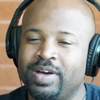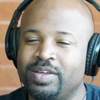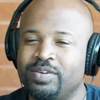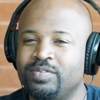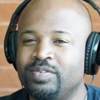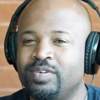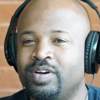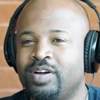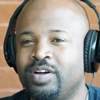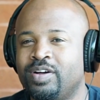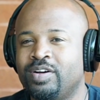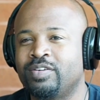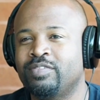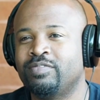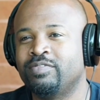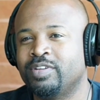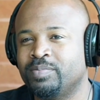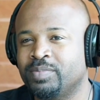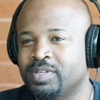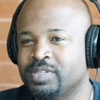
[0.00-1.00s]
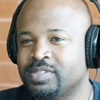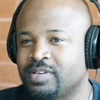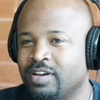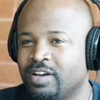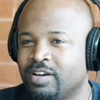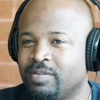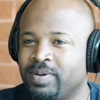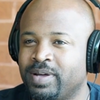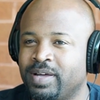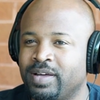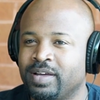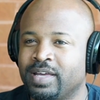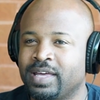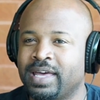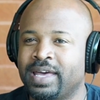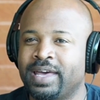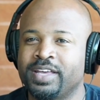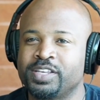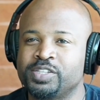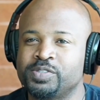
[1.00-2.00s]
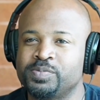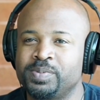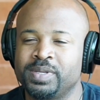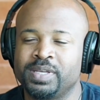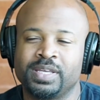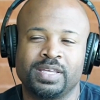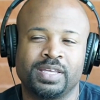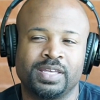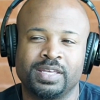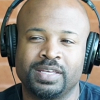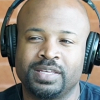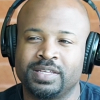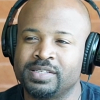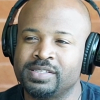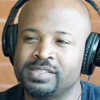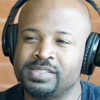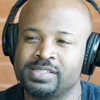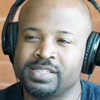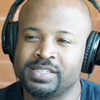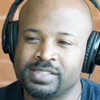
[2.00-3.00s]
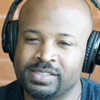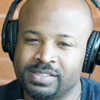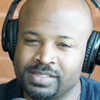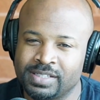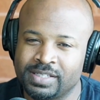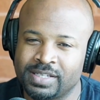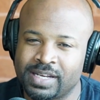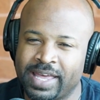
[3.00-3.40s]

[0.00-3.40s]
do all women talk about guys being inconsistent?